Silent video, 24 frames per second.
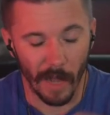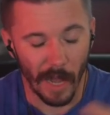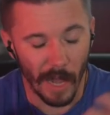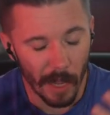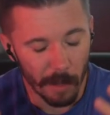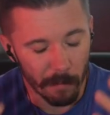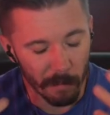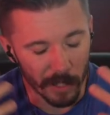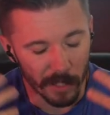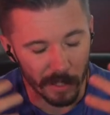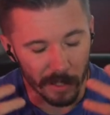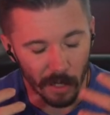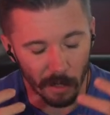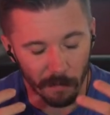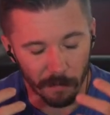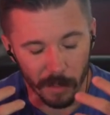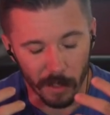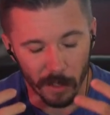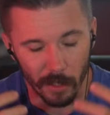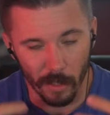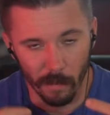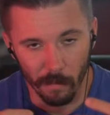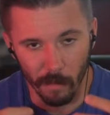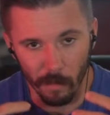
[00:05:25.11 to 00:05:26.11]
I, myself,
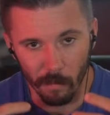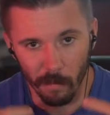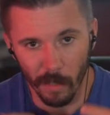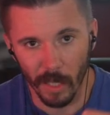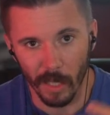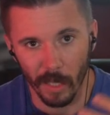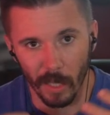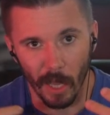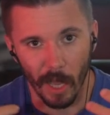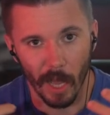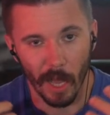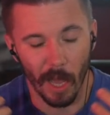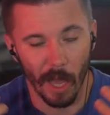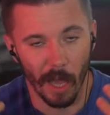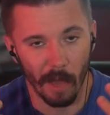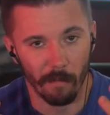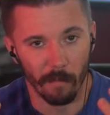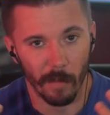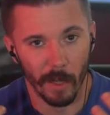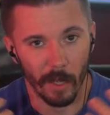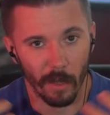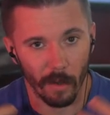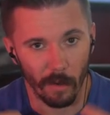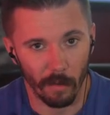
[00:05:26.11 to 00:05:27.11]
as a human being, I
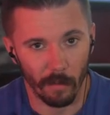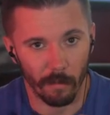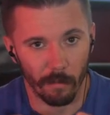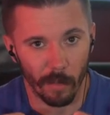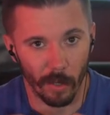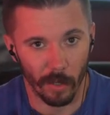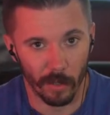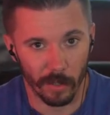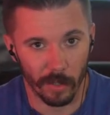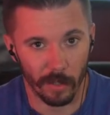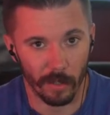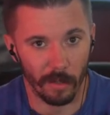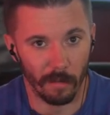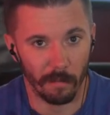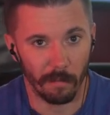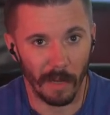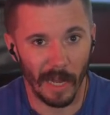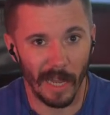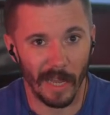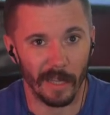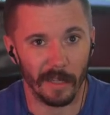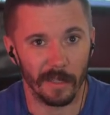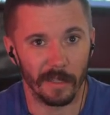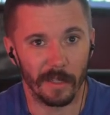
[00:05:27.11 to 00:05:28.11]
have my own personal
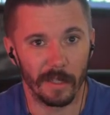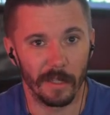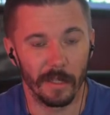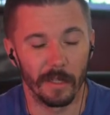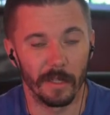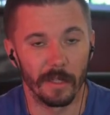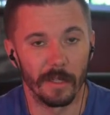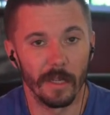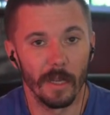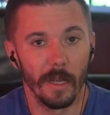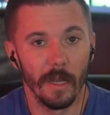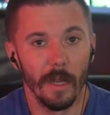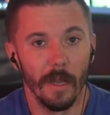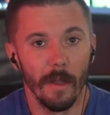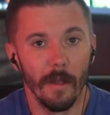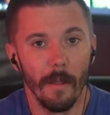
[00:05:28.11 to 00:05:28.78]
biases.